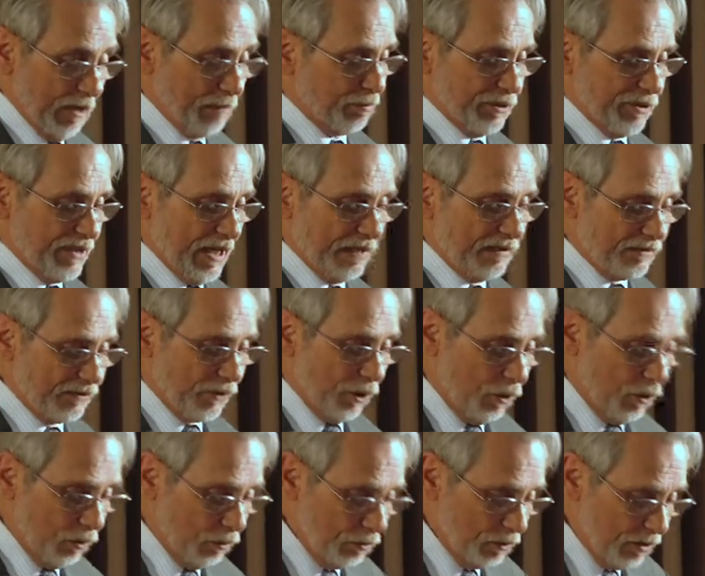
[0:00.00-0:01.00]
represents
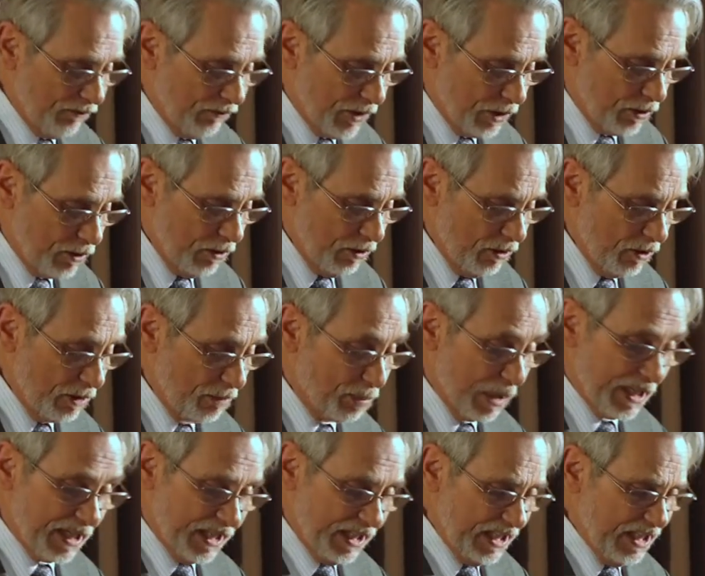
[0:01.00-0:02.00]
the whole of the
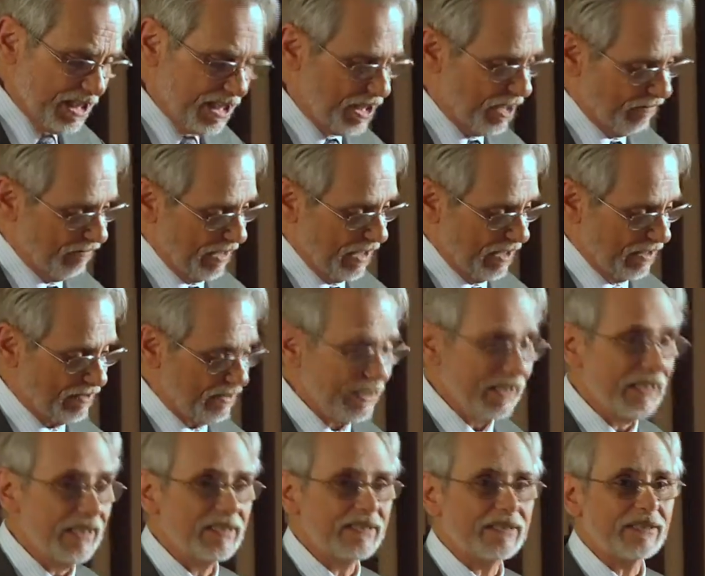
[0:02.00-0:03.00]
good, but each of
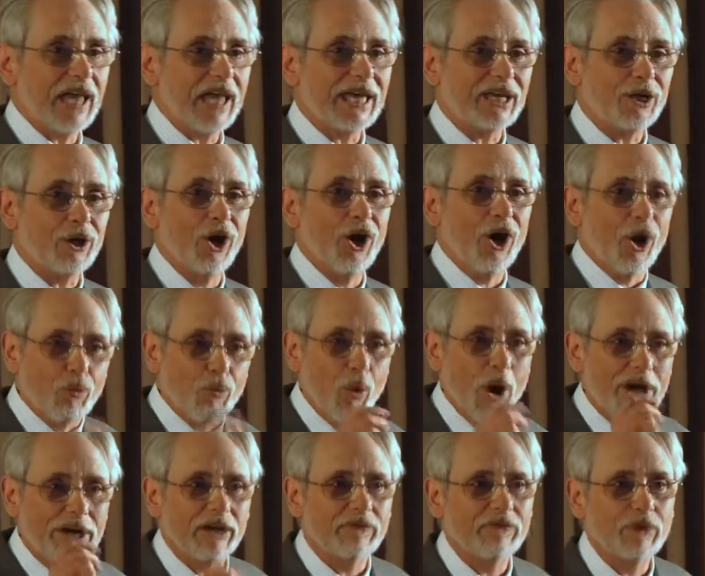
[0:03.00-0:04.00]
us is like
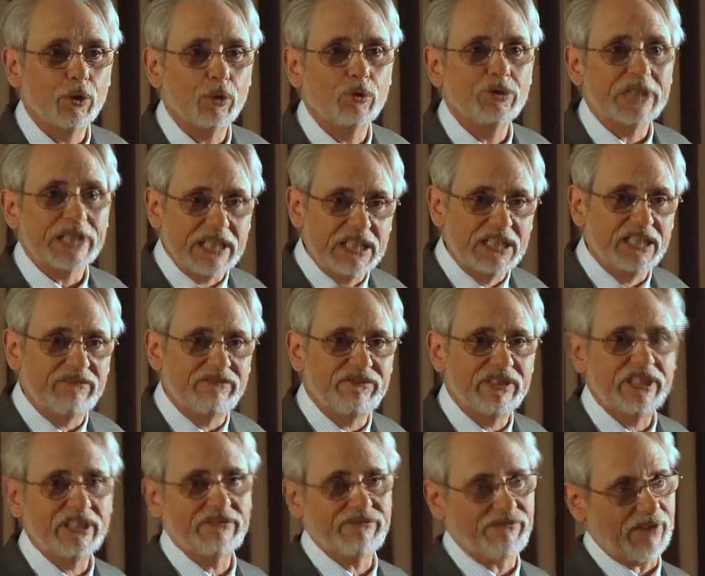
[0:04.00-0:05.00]
one of those
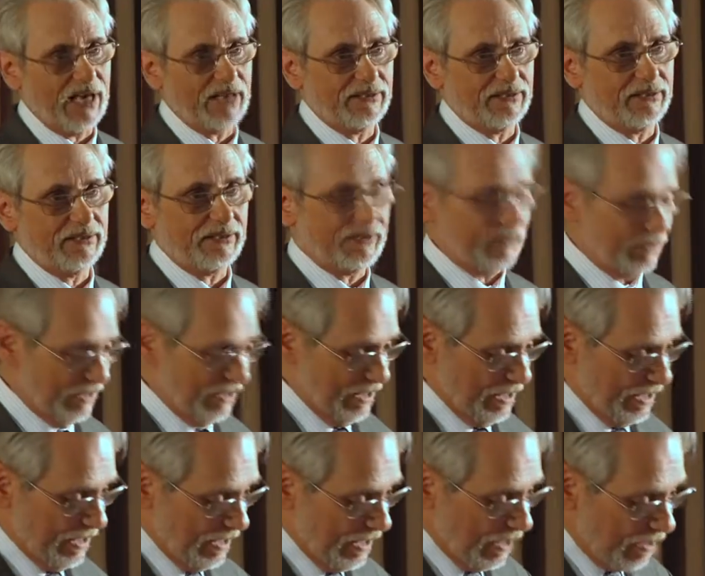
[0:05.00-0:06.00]
infinite facets
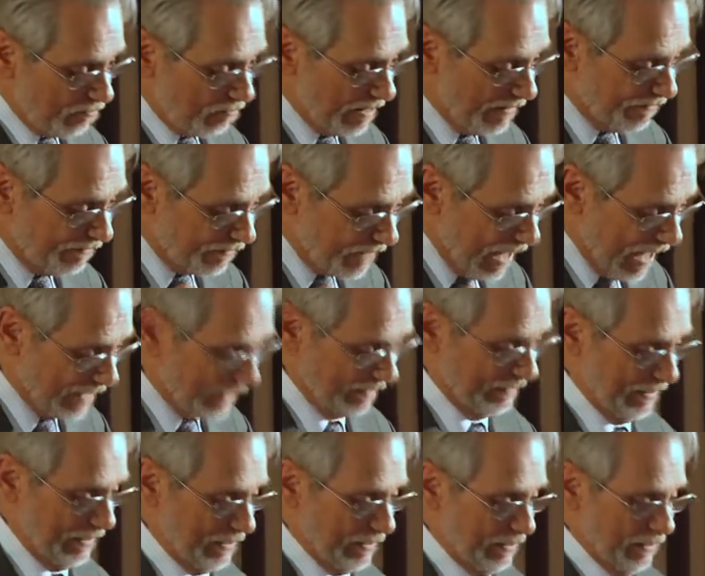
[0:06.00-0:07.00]

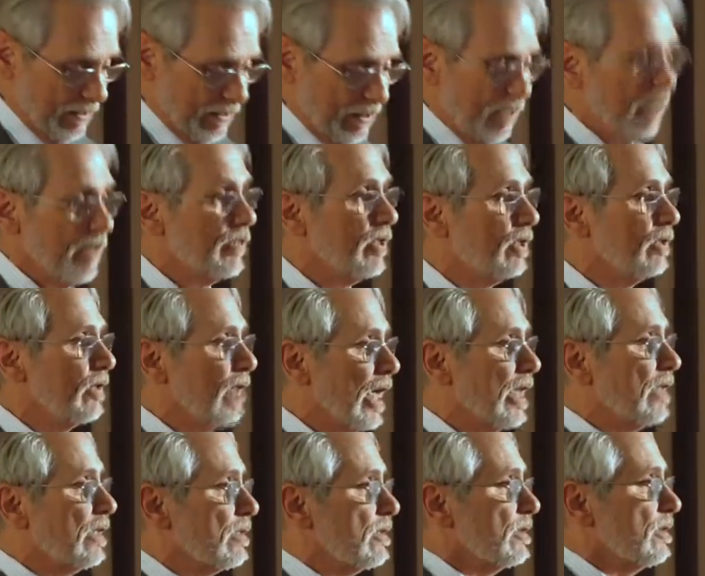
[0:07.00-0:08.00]
reflecting the
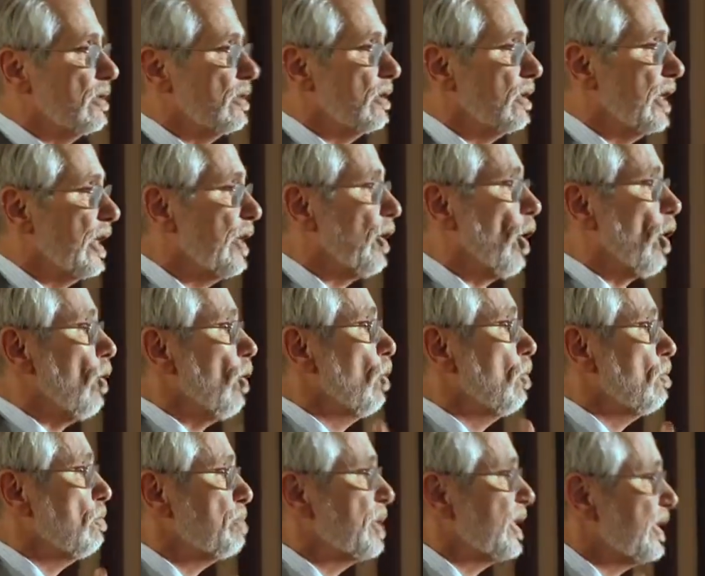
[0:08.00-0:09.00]
light in our
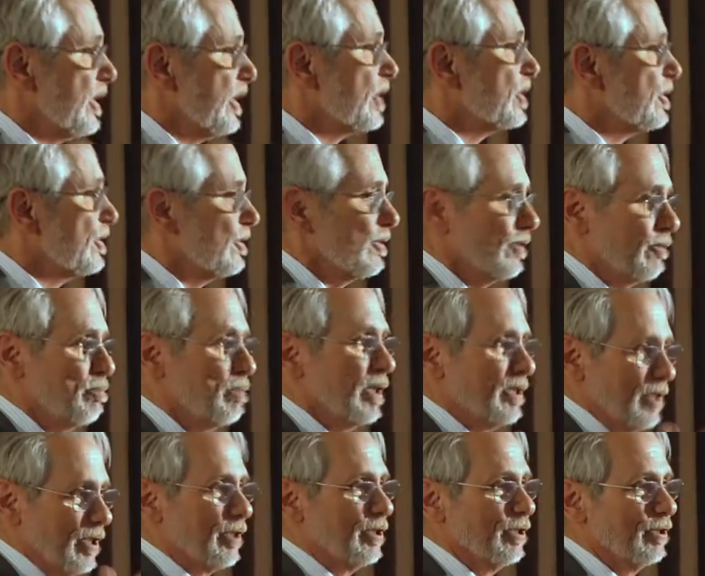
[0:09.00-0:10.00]
own particu
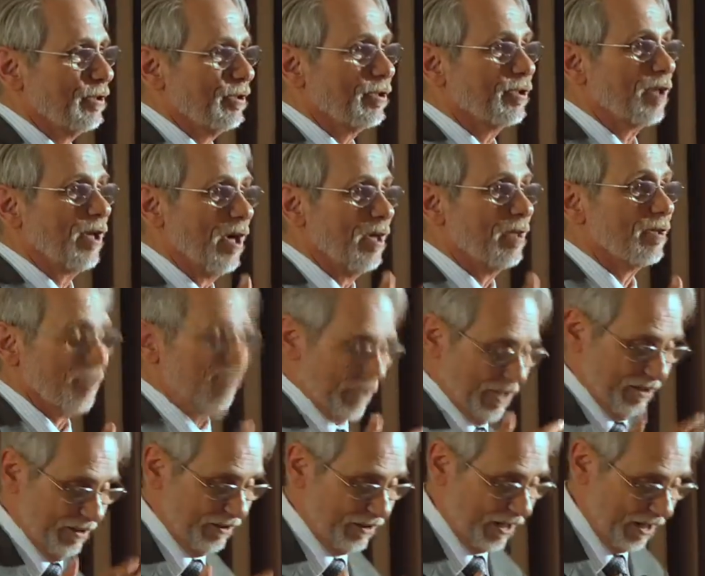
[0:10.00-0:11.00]
particular
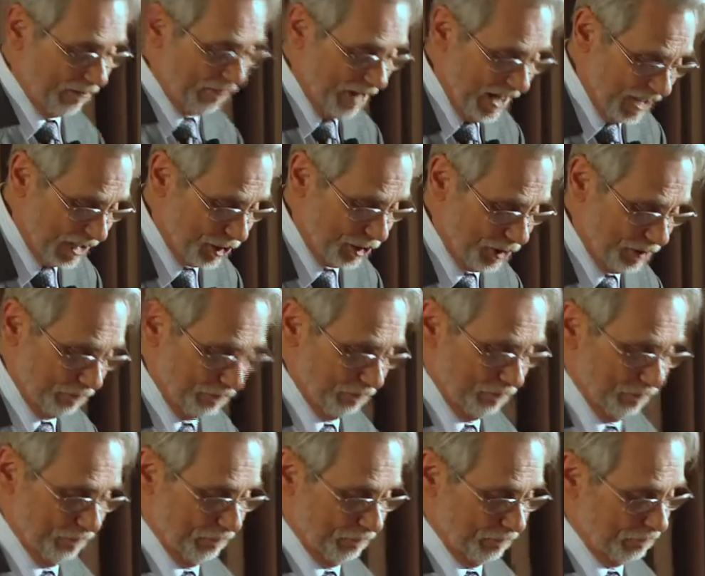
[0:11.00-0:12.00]
color and
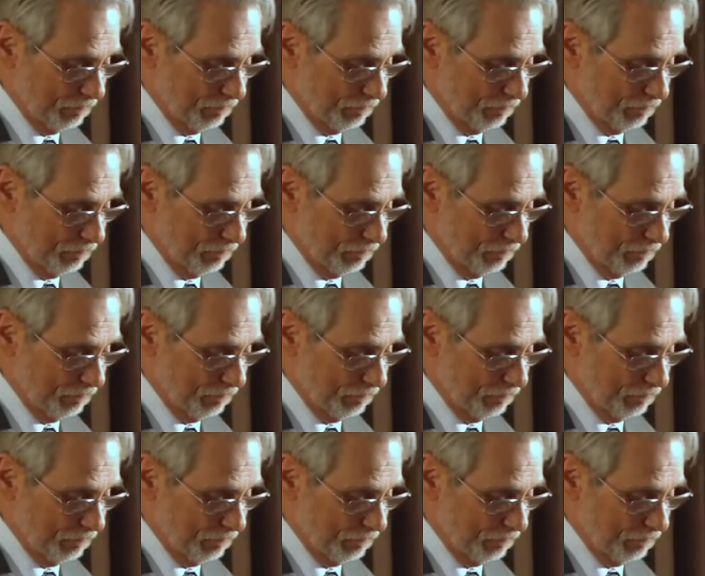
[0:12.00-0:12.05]
direction.